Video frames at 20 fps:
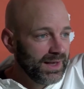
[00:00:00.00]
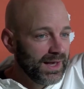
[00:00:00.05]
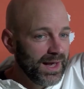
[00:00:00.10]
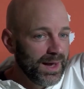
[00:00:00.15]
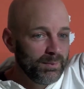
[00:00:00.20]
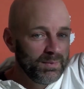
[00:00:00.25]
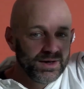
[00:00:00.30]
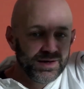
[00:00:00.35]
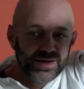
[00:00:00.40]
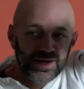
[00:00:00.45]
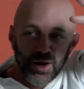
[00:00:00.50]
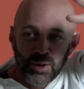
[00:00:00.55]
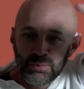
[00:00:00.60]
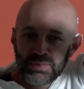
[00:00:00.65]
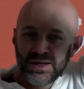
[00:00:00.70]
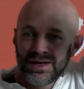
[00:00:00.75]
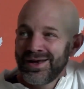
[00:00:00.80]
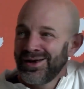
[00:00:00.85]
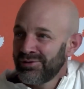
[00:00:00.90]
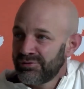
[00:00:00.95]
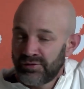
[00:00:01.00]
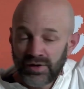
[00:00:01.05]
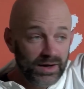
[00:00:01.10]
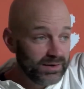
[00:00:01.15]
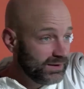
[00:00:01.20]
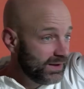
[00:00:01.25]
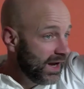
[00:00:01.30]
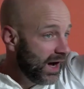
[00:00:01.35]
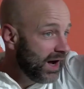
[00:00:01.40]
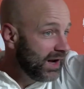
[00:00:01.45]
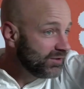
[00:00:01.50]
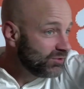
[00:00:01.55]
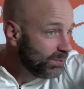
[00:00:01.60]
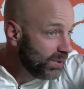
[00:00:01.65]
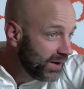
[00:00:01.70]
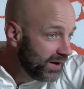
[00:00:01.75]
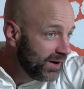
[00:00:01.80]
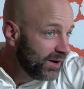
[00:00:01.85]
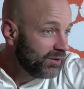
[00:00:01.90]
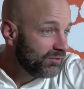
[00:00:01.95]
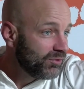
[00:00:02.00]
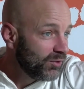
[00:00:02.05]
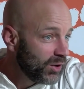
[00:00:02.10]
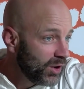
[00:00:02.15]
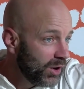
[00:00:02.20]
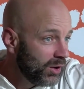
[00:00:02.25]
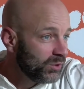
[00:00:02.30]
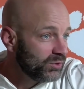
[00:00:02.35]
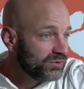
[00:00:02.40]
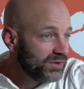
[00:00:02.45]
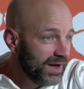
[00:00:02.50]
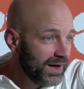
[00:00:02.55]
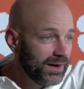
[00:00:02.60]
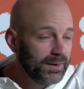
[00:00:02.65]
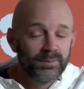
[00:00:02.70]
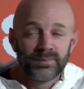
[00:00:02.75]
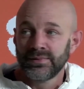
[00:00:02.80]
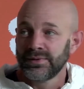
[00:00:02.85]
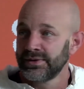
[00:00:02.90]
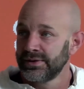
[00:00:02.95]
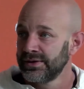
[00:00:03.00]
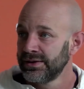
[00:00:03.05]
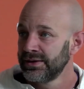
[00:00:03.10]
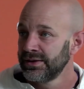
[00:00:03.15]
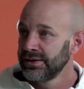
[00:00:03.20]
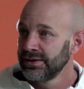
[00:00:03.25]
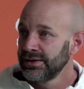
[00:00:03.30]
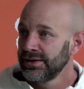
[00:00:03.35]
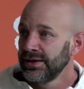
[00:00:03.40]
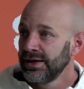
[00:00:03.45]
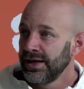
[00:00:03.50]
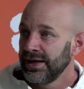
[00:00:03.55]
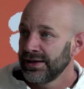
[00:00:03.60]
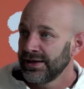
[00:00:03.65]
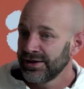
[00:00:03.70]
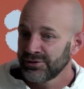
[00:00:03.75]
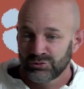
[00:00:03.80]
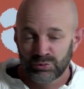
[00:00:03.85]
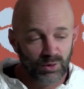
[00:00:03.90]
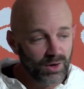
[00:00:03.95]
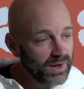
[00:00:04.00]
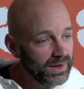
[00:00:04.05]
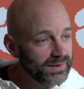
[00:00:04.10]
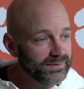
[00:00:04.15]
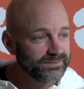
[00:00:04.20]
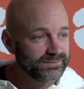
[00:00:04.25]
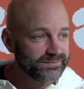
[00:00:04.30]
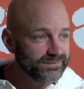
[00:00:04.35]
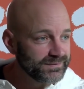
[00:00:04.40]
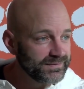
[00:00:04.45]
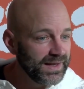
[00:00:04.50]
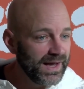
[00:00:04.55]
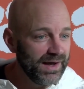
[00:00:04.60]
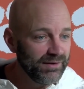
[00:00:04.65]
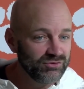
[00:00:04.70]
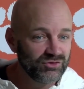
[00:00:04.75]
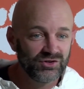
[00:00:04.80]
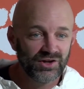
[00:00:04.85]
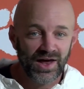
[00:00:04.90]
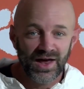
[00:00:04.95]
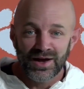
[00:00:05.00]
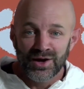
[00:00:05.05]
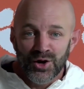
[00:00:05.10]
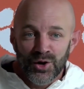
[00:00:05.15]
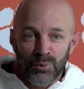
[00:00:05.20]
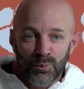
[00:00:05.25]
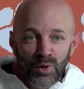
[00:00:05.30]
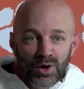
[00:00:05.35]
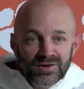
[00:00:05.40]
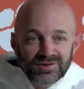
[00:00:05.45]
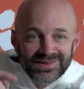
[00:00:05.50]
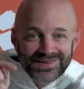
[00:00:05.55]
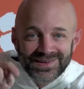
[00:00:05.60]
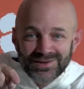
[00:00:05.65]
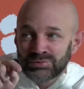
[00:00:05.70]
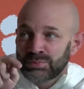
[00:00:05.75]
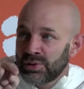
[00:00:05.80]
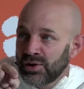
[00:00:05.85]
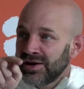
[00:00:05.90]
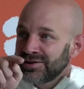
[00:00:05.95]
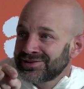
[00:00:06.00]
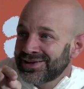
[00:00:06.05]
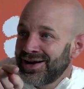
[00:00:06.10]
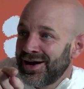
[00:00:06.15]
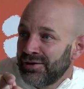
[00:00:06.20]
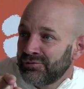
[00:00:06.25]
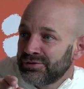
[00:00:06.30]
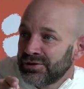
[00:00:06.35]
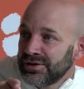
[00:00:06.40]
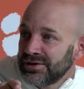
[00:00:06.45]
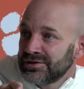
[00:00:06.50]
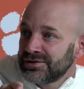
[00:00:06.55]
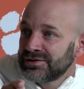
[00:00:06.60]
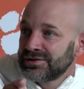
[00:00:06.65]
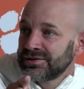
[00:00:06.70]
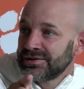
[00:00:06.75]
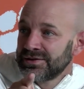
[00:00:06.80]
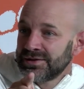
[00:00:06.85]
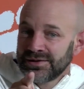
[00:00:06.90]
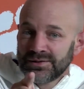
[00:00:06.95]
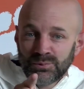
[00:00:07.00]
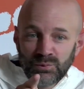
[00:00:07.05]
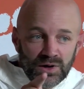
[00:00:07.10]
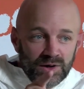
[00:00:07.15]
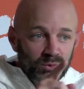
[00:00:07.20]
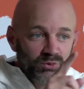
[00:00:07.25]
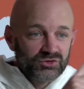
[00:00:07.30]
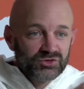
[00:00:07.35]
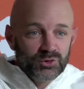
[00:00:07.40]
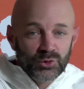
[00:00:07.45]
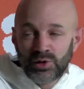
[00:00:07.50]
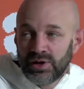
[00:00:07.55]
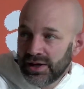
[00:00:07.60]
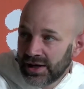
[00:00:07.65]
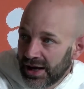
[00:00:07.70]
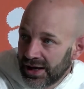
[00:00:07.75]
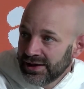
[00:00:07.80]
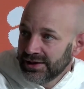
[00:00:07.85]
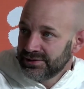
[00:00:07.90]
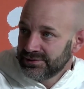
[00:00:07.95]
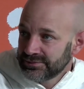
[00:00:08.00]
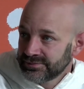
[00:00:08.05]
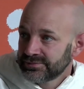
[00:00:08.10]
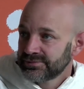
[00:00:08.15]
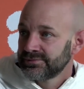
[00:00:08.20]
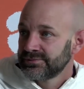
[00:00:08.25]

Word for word: How many of y'all been here for Don's been here for a long time. And guess what? I've sat here and watched this press conference when it was three and eight.